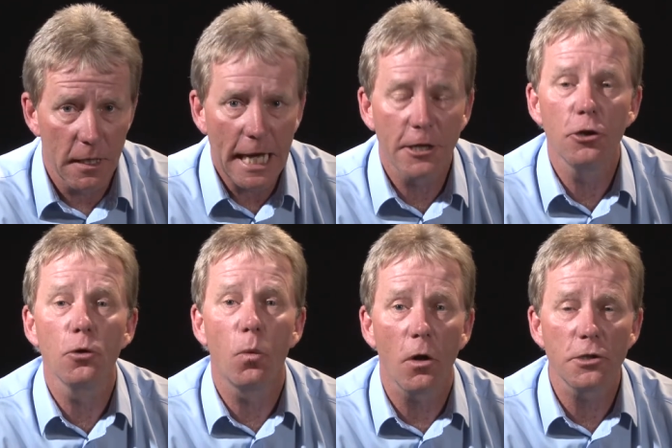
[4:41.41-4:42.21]
and
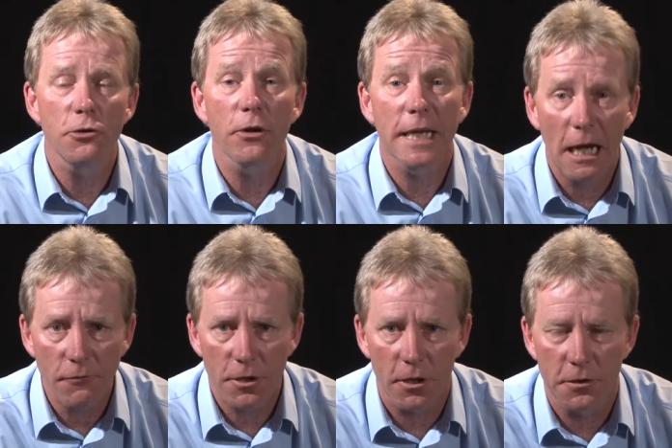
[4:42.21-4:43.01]
you'll want to
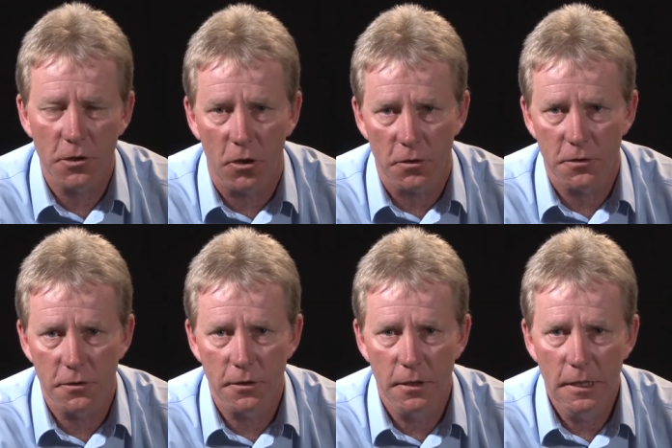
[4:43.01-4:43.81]
recover those costs.